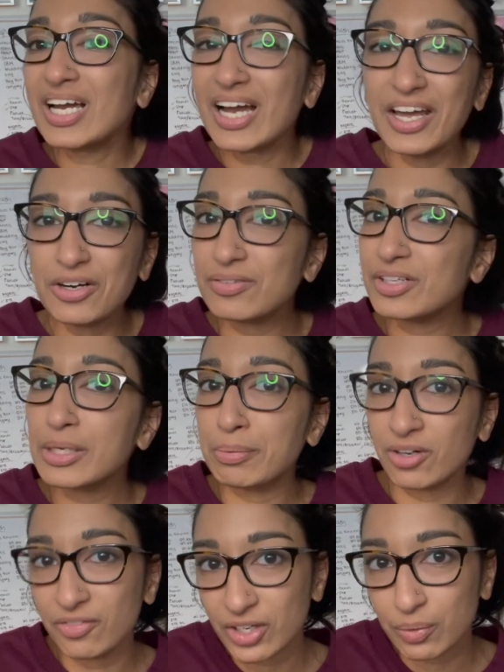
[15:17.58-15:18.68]
In a really
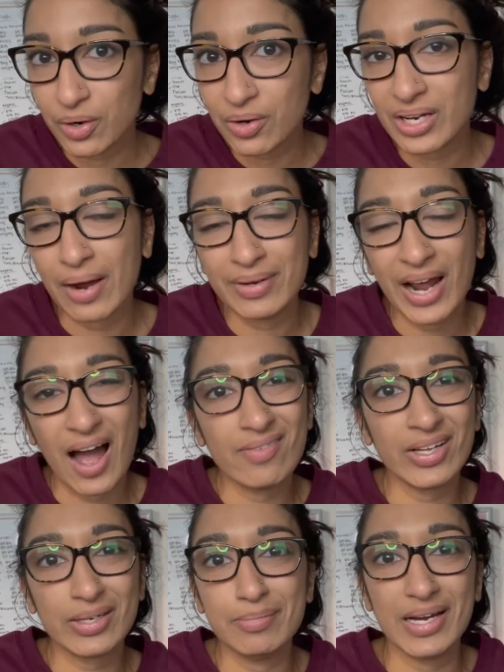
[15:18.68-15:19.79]
perfect world, I would have
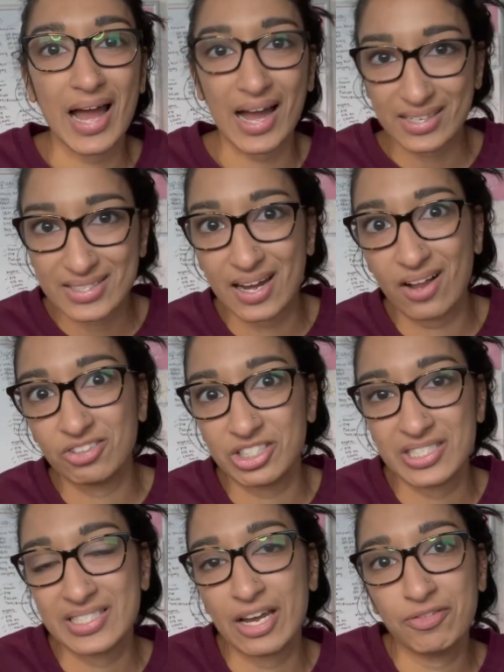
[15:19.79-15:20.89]
like my hex colors
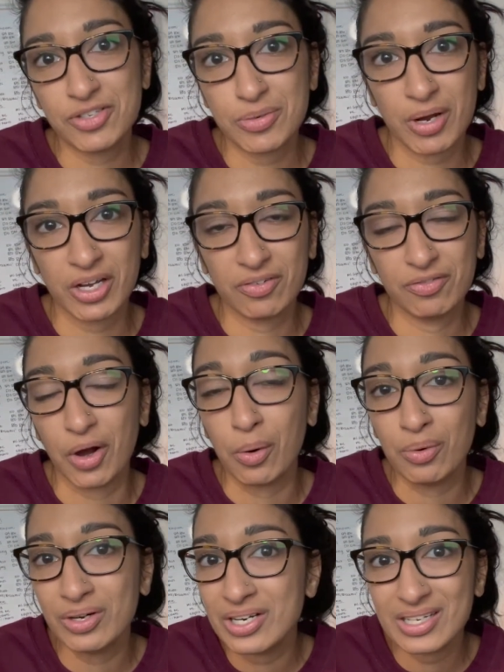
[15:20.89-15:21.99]
saved to my
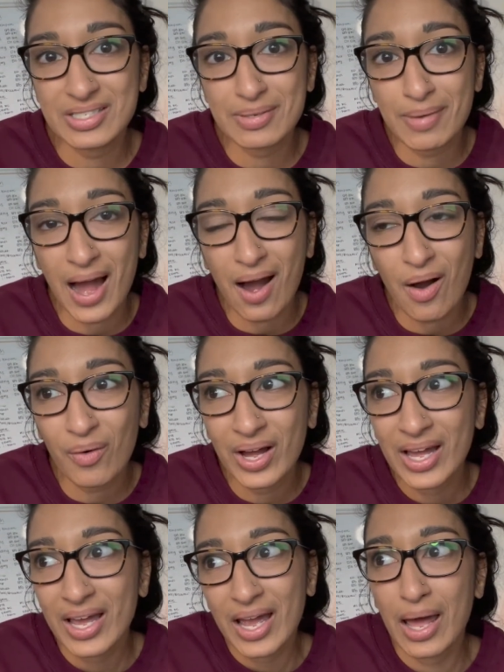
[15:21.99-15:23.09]
phone somehow
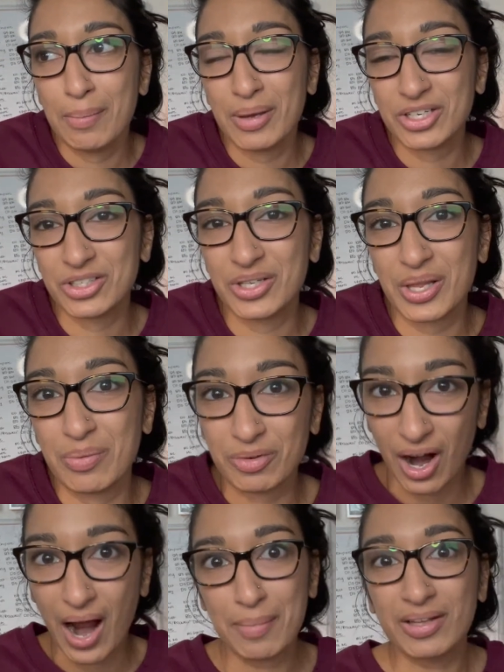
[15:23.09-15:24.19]
and make sure that I'm
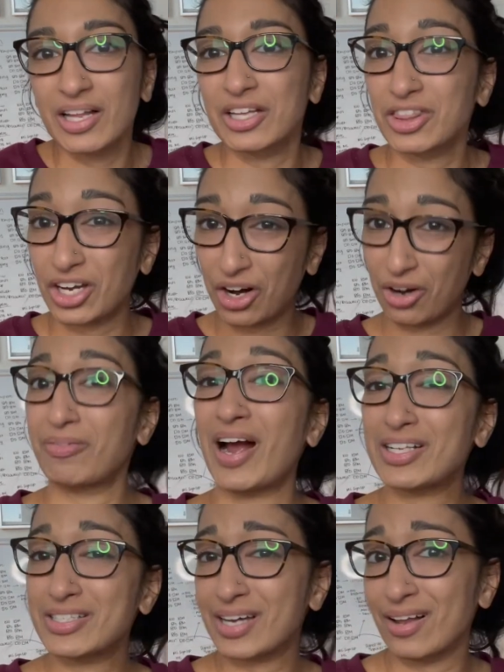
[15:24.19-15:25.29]
grabbing like the
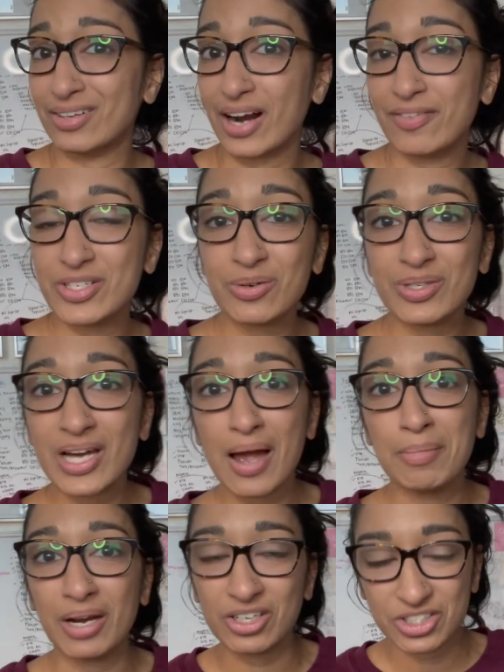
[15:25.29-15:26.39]
correct color every single time,
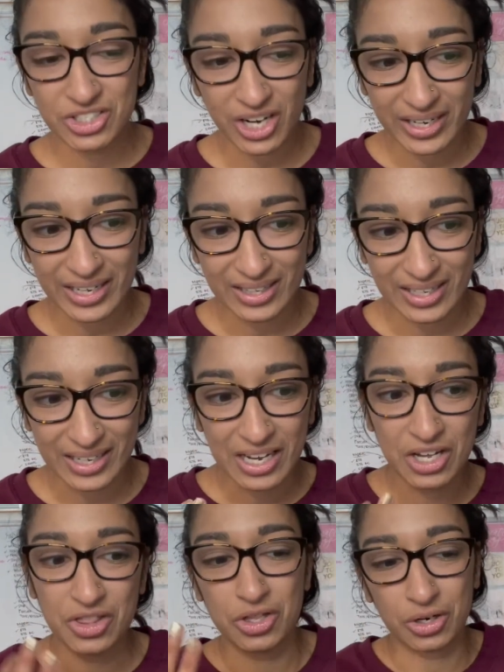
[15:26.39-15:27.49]
but I just try to get like
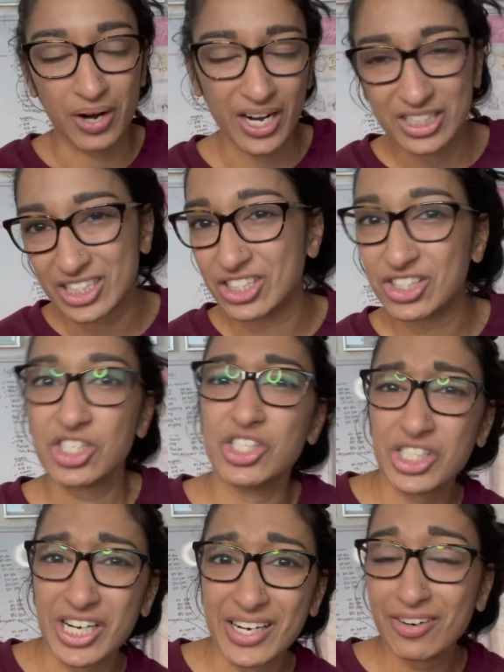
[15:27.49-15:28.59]
the correct-ish
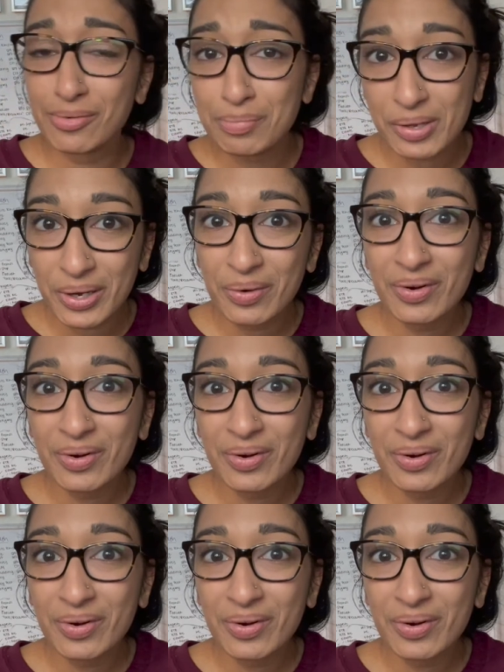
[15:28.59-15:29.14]
shade of blue.